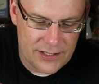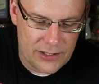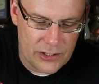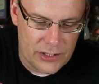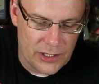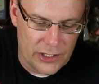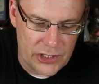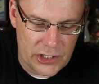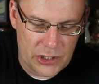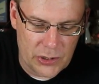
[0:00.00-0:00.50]

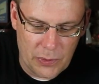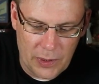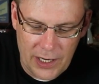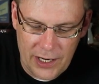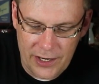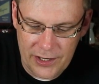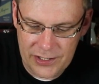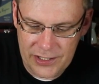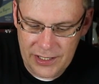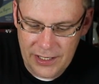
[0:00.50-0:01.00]
There's little
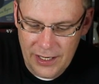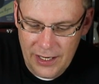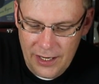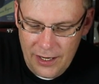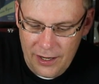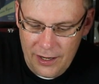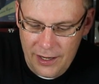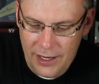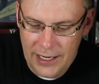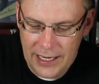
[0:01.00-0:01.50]
squares
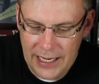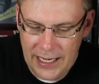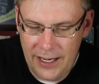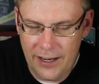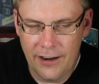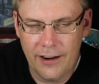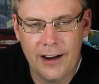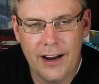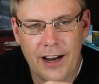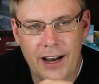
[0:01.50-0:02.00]
on
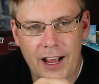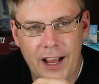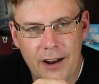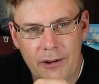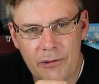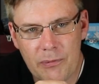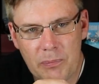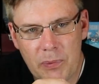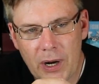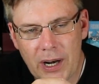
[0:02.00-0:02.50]
here, and
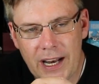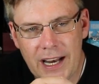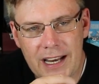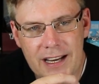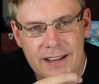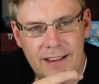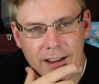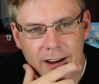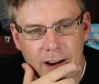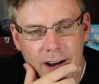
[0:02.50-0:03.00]
I would put it
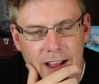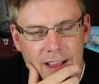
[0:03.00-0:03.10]
into there.